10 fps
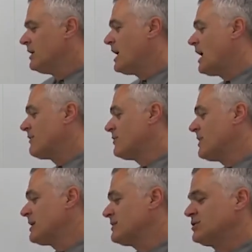Now, if your
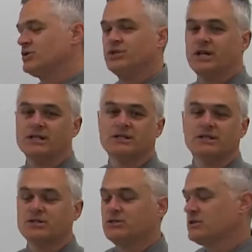math teacher
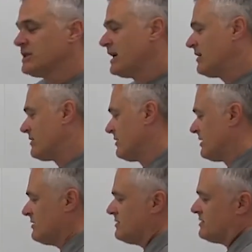doesn't let you use a
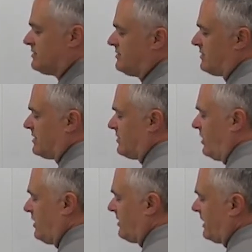calculator, just do it out
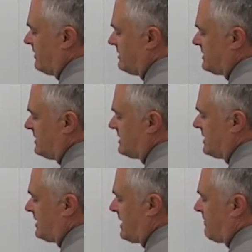the long way. It's, it's
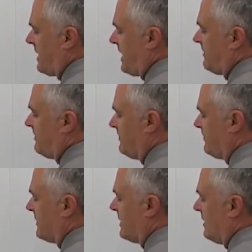not that bad.
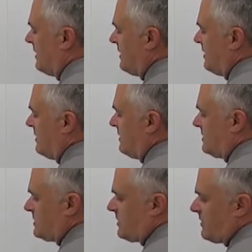
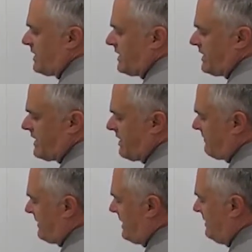So I
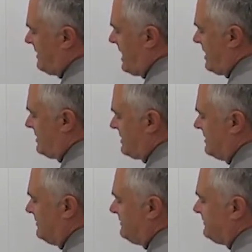have
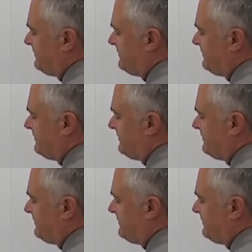8,000.